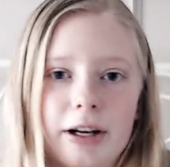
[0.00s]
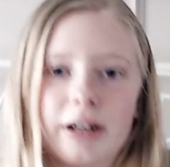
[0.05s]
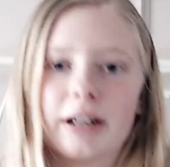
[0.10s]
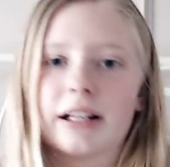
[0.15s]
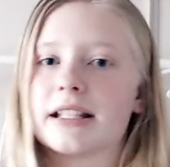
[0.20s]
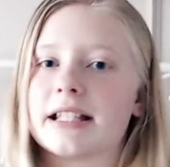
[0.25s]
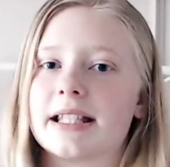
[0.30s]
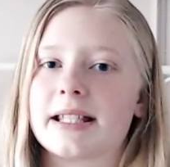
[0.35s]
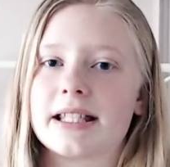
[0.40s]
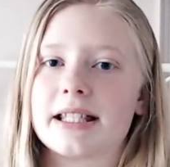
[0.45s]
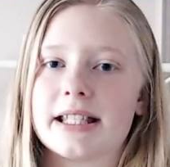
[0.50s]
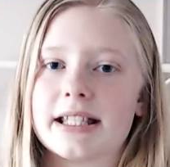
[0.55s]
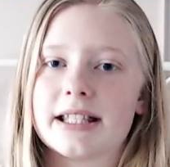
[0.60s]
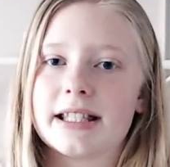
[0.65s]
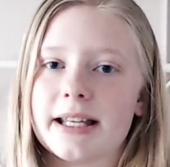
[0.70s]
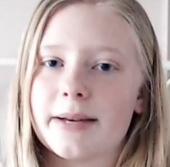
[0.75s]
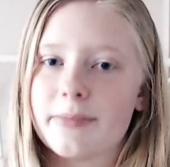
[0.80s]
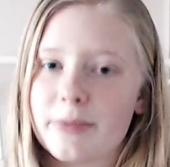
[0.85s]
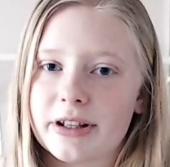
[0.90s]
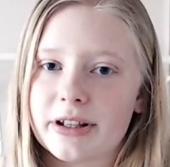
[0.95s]
and
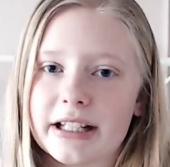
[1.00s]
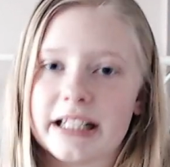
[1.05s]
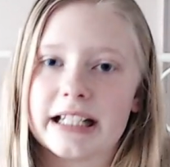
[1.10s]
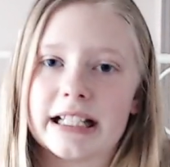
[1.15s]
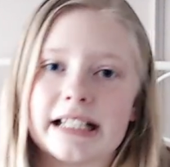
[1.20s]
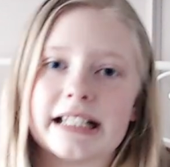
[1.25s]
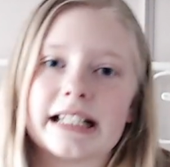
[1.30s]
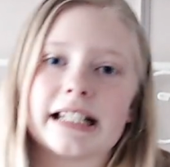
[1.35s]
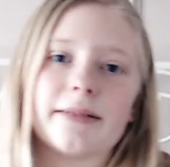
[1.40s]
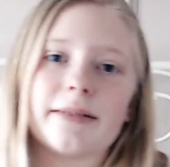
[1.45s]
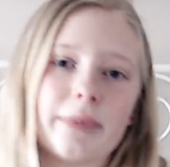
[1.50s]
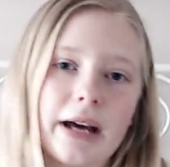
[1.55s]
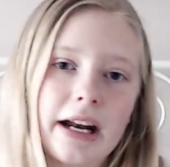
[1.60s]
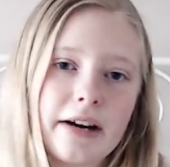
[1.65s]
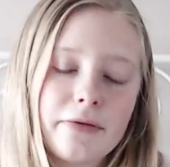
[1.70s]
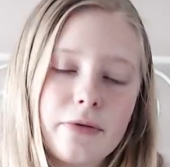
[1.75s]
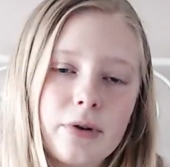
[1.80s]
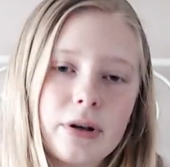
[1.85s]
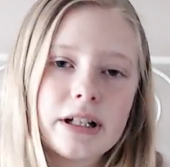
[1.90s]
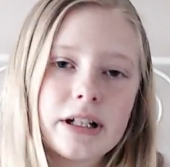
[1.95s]
similes and
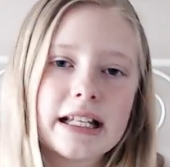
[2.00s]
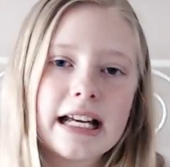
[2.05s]
metaphors,